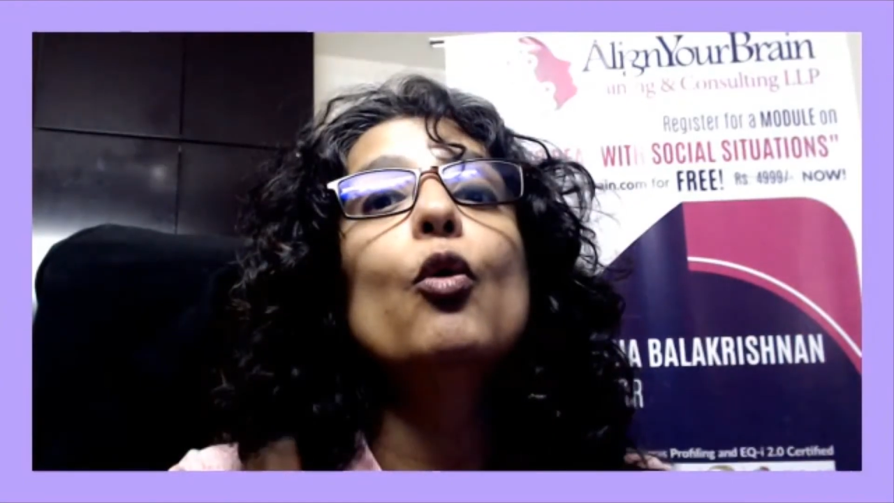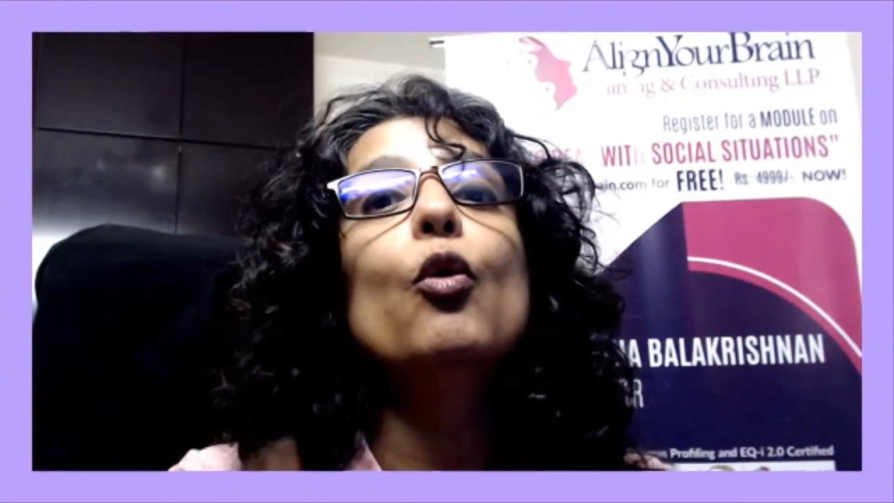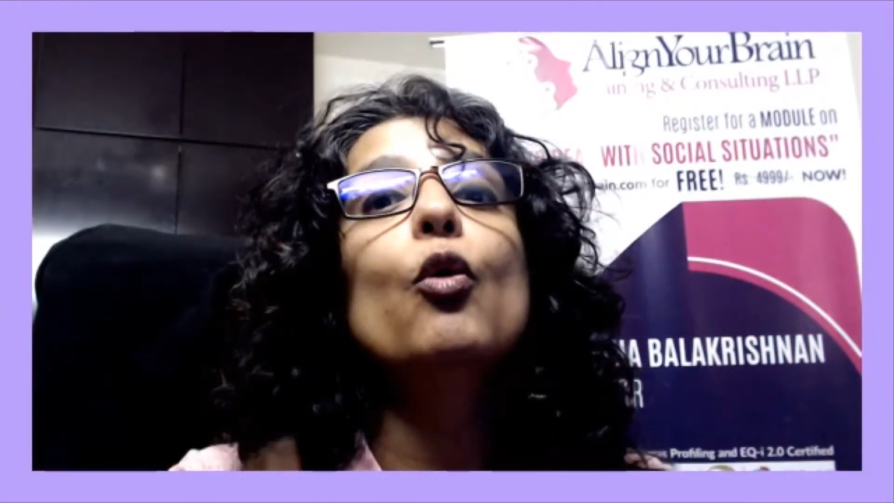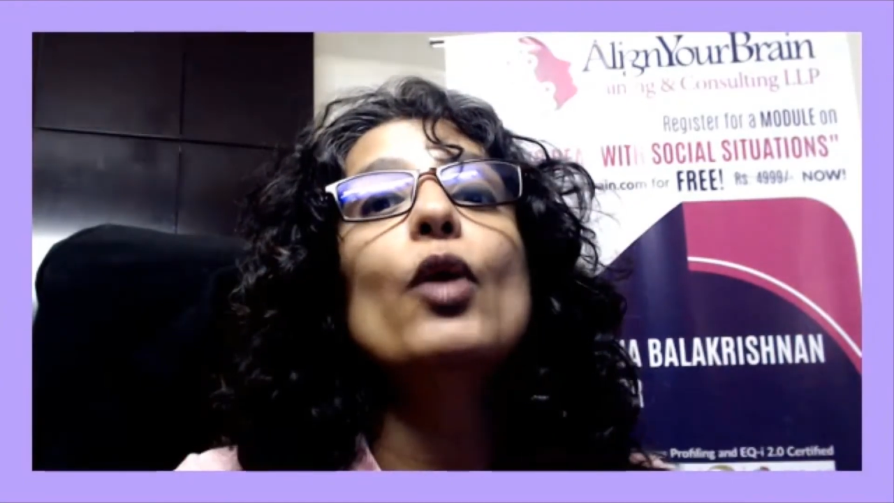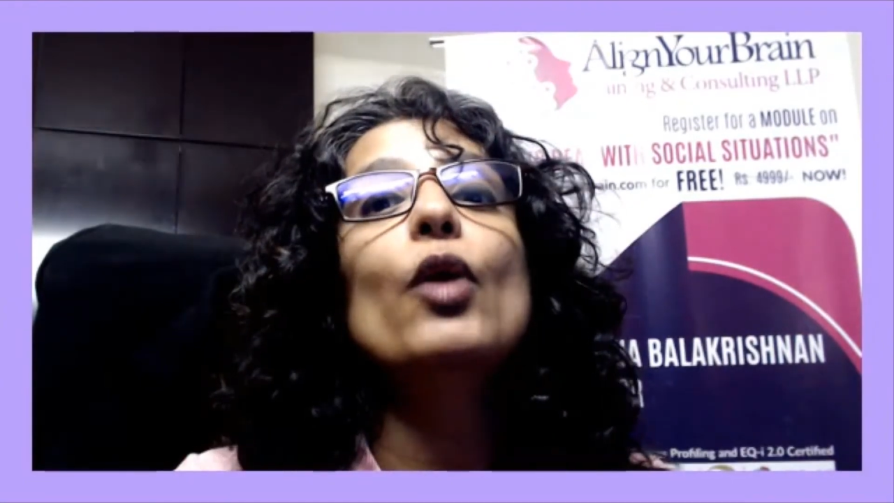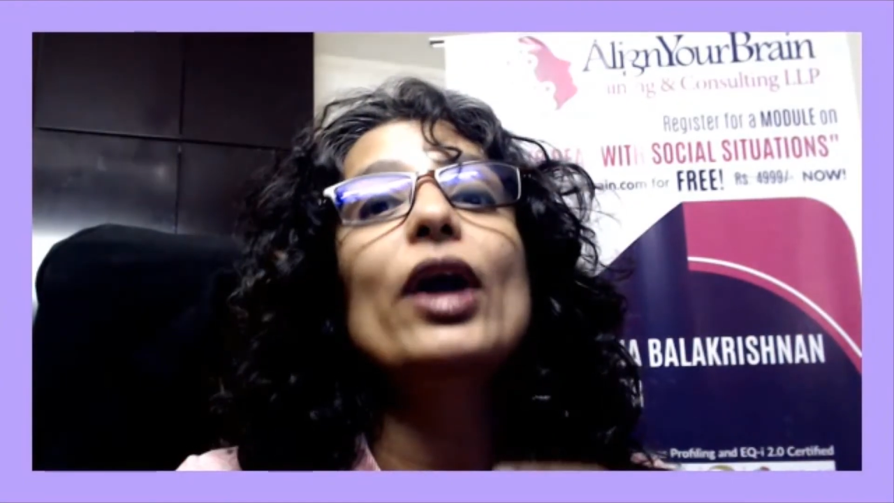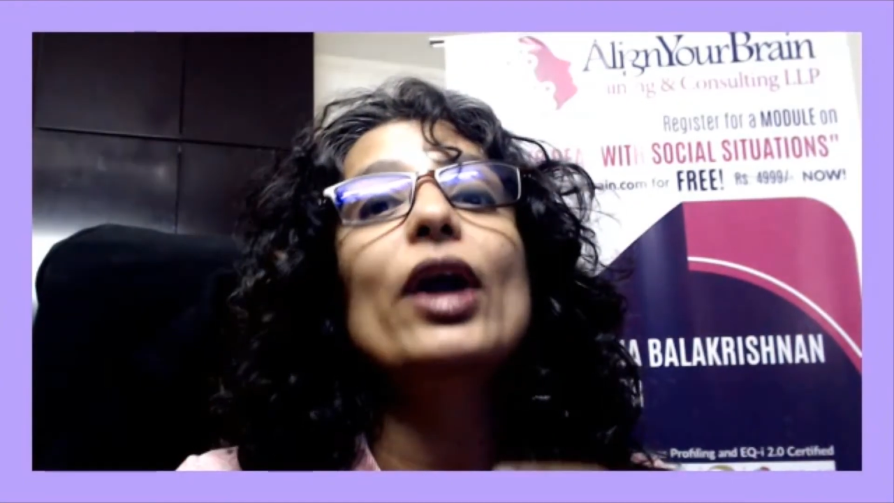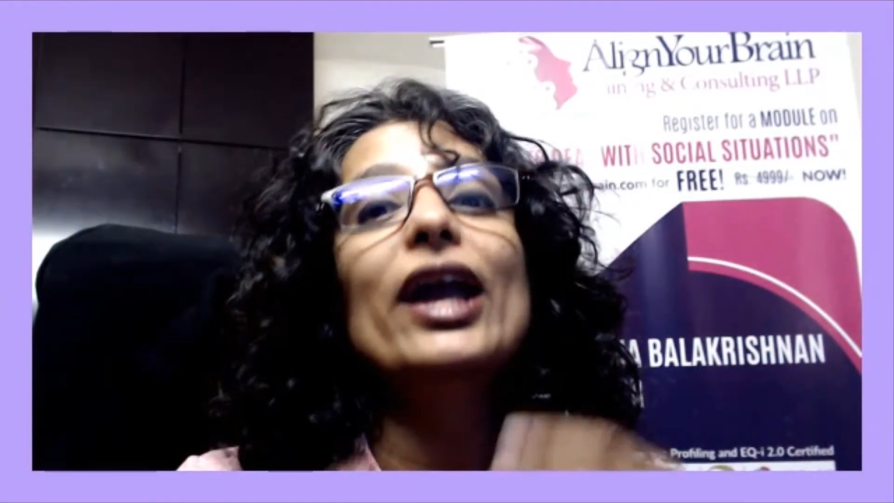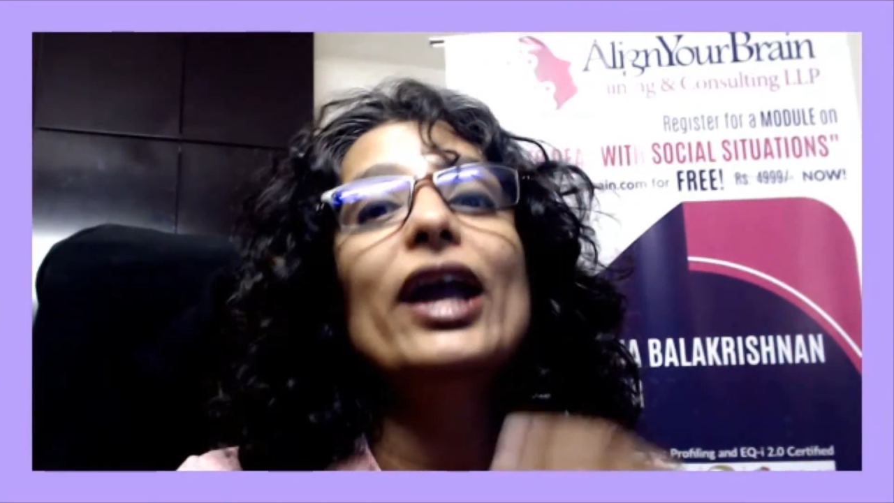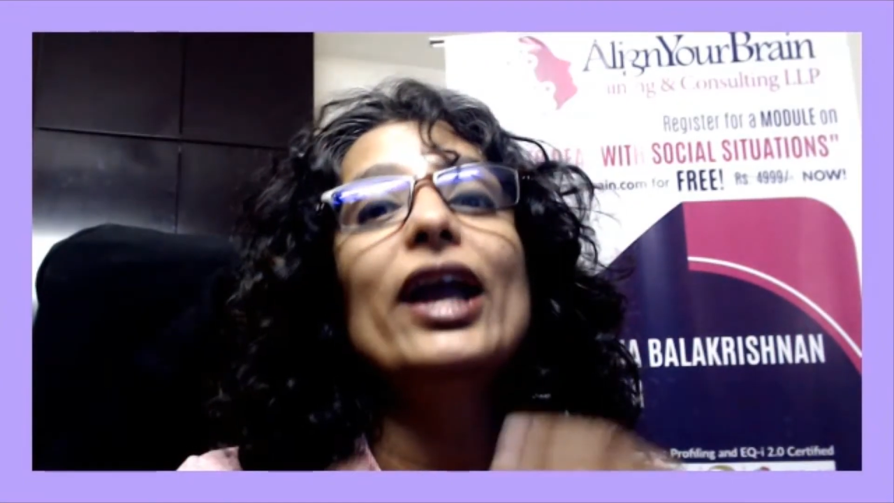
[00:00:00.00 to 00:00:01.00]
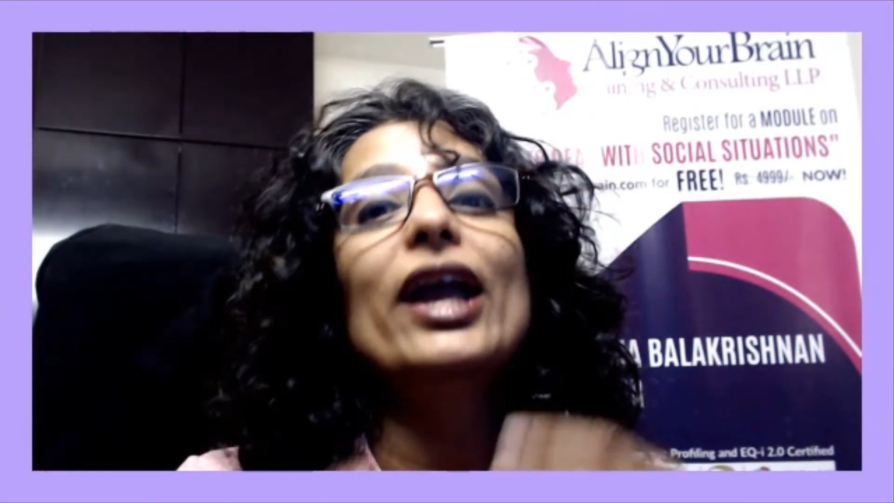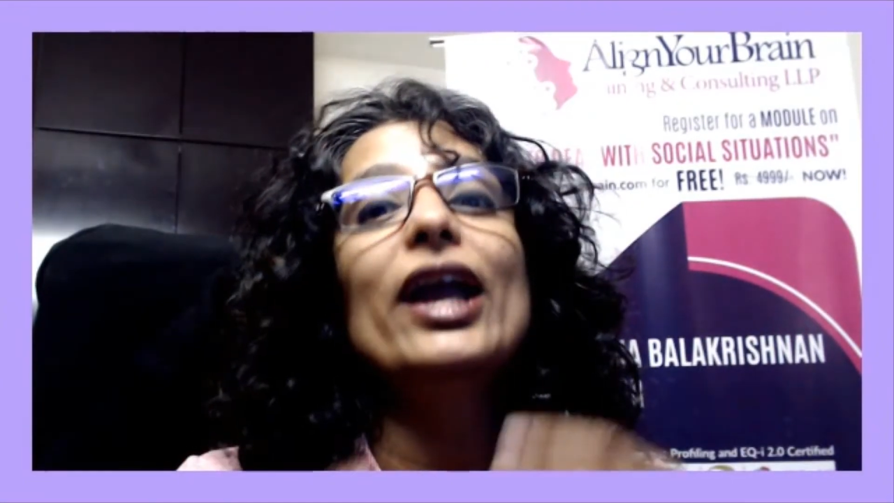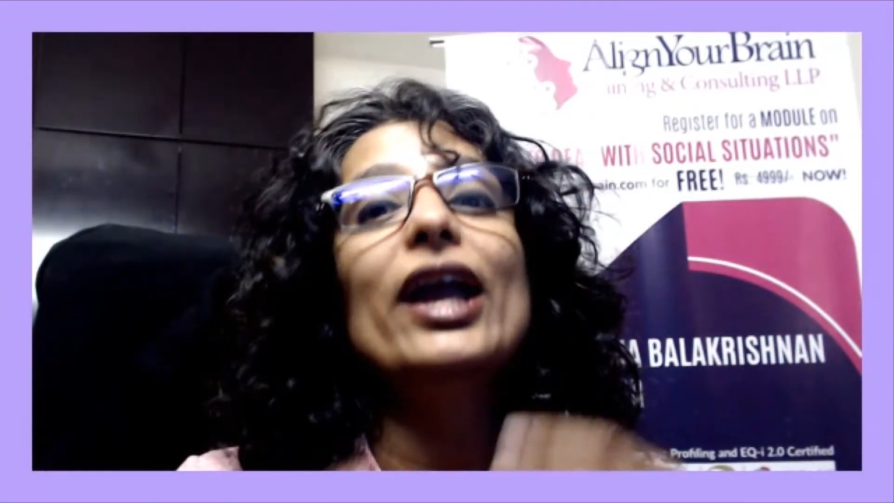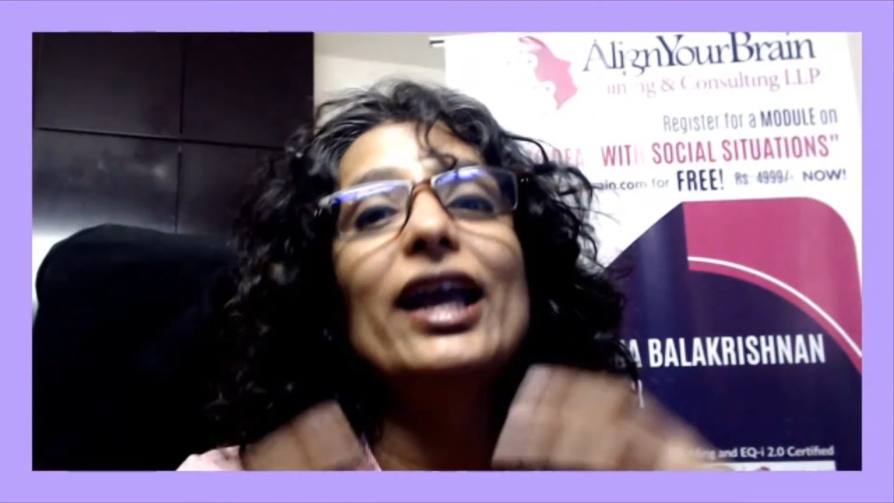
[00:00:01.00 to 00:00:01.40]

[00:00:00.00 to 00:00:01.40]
Okay, because if you keep it